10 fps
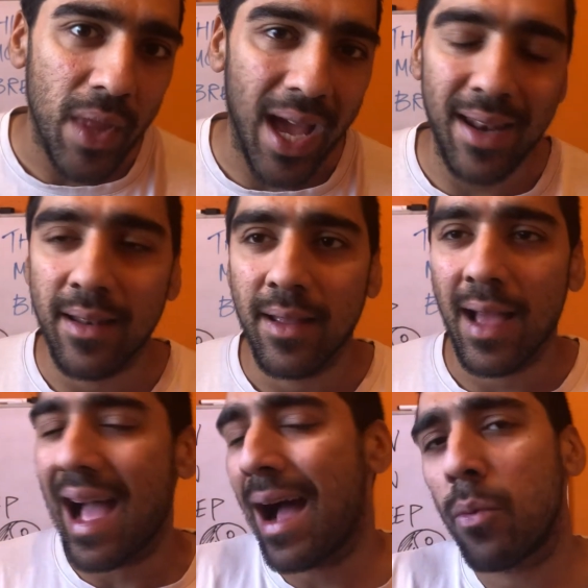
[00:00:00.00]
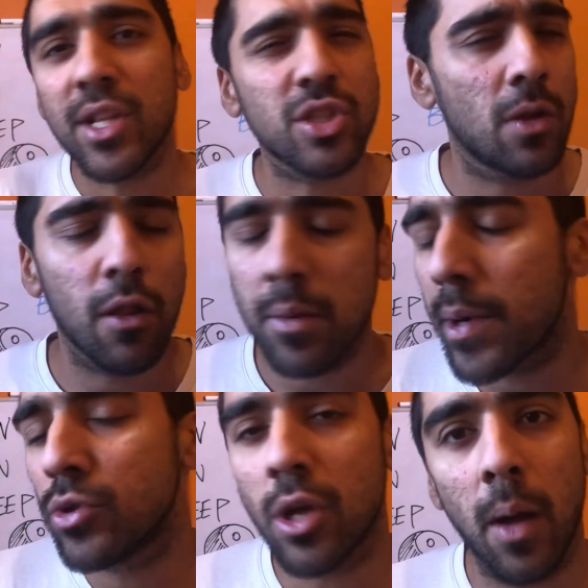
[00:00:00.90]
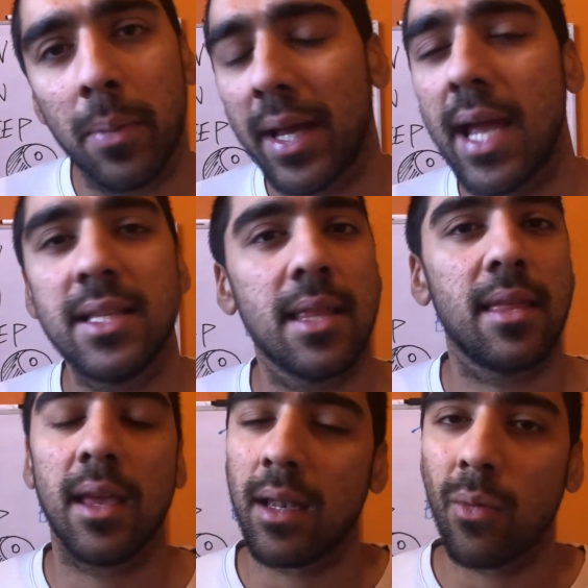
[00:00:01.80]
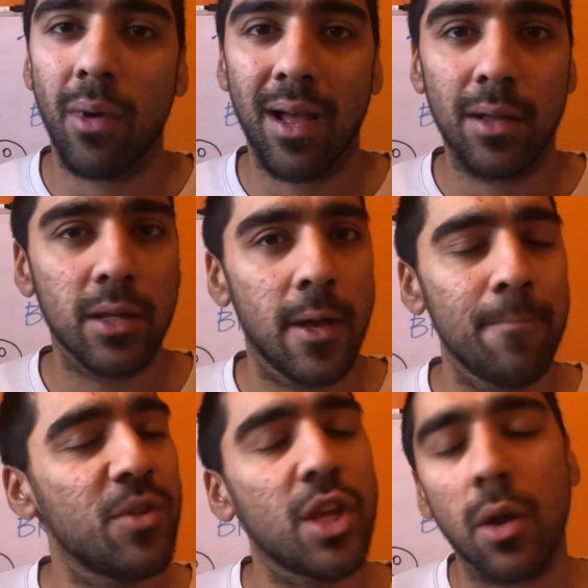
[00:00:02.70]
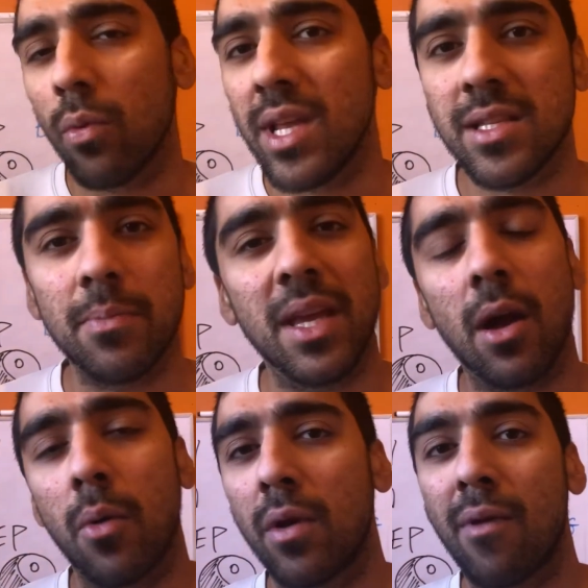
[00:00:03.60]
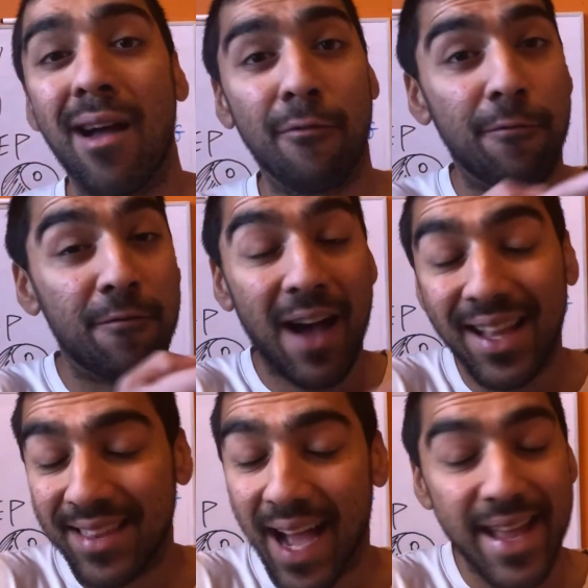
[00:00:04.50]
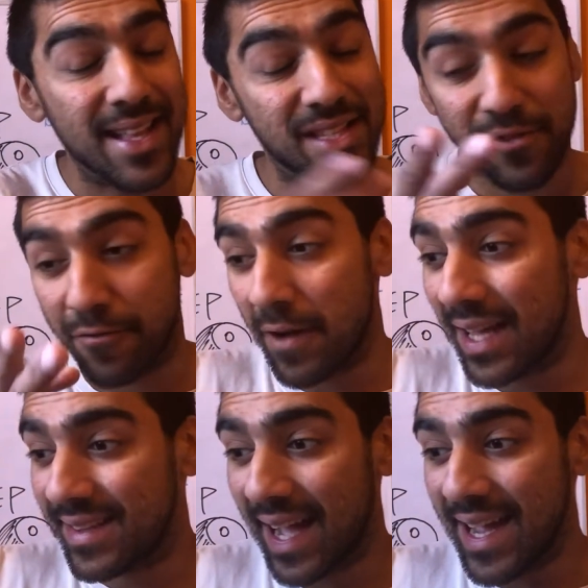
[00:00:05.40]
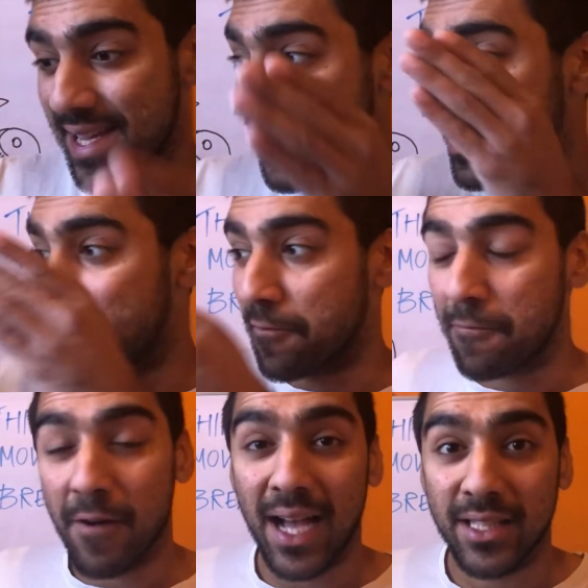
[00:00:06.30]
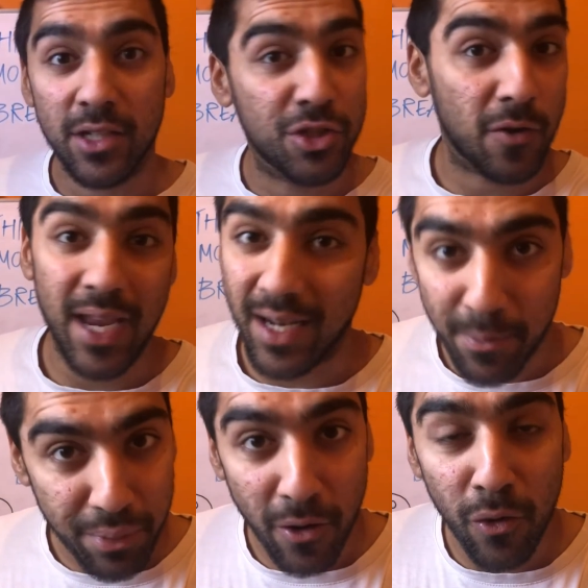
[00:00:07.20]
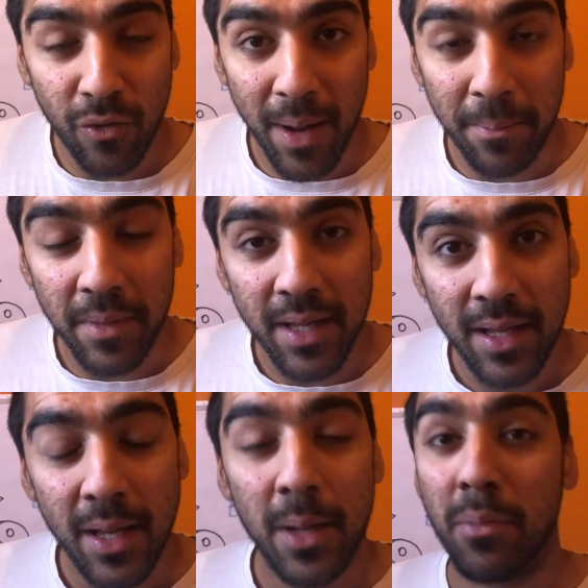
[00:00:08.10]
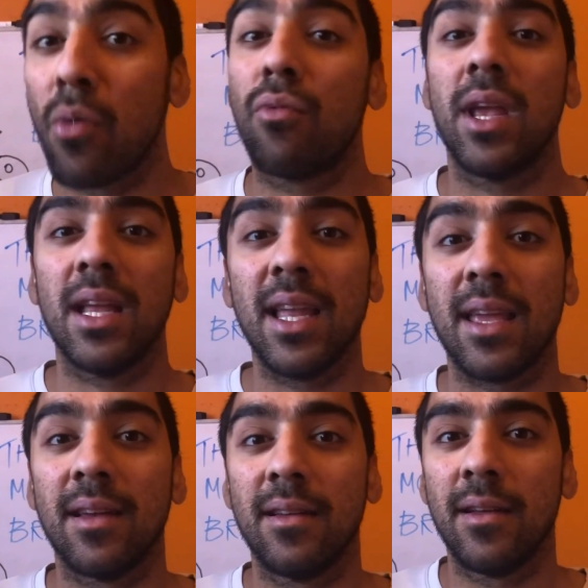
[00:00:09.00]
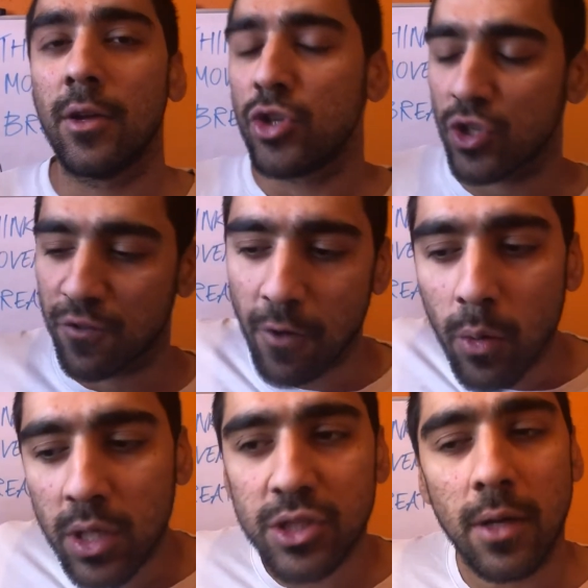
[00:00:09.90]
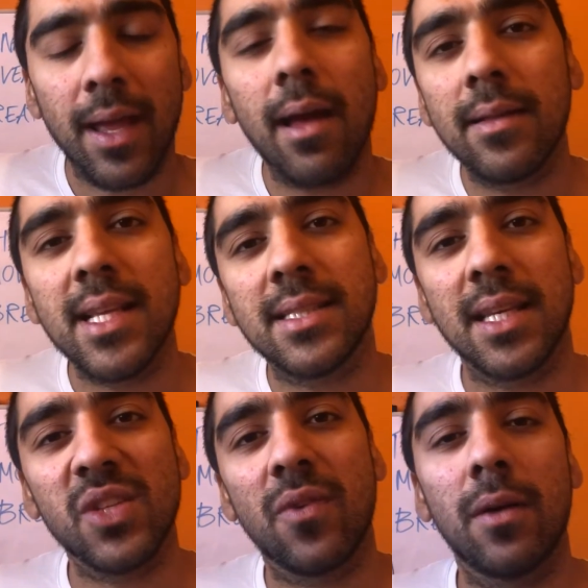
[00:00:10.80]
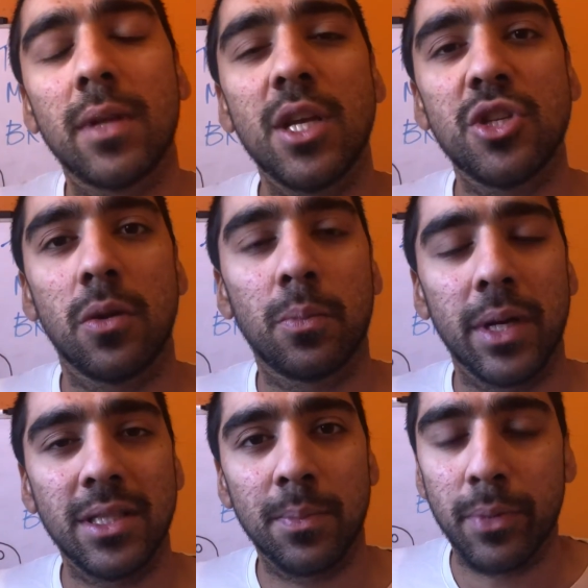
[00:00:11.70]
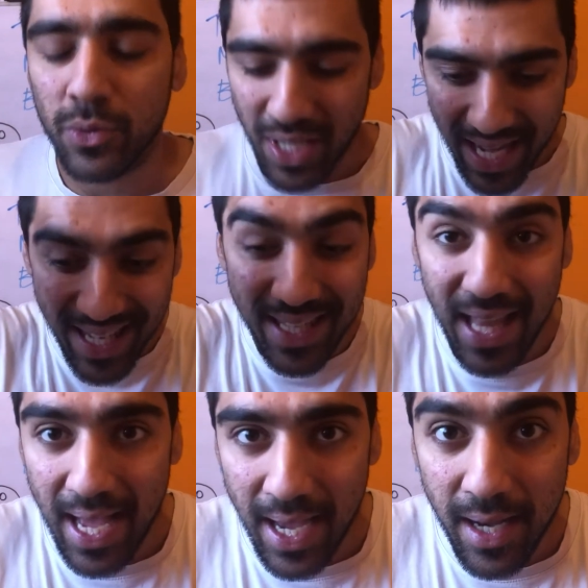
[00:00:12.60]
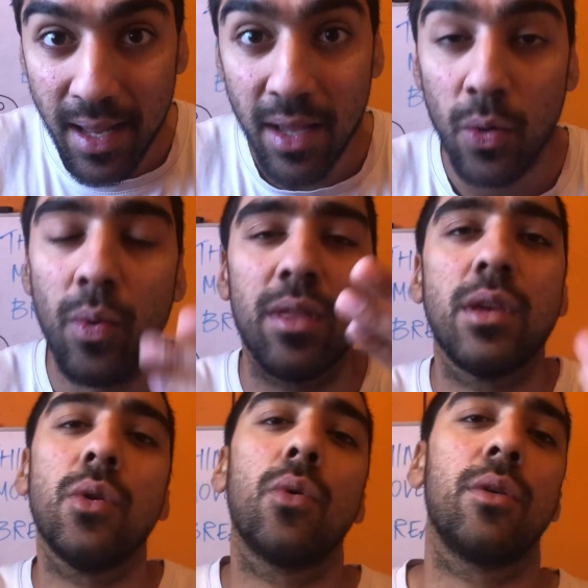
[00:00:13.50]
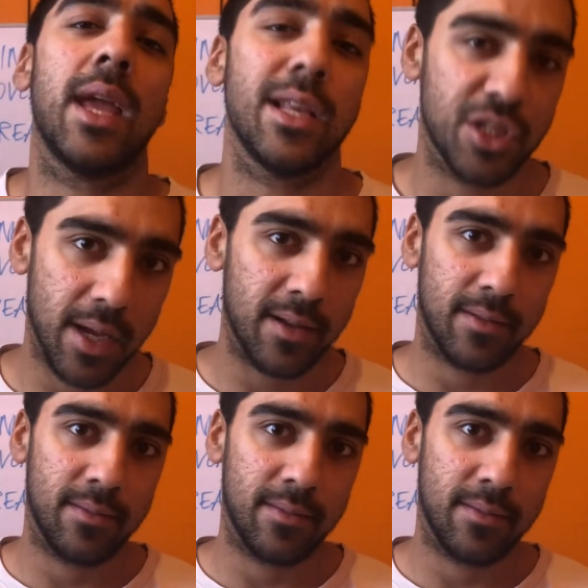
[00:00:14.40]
and how it's not the most complicated thing in the world. You don't need to be going around fad diet to fad diet to fad training program, but really just focus on getting these 6 foundational principles in line with your nature.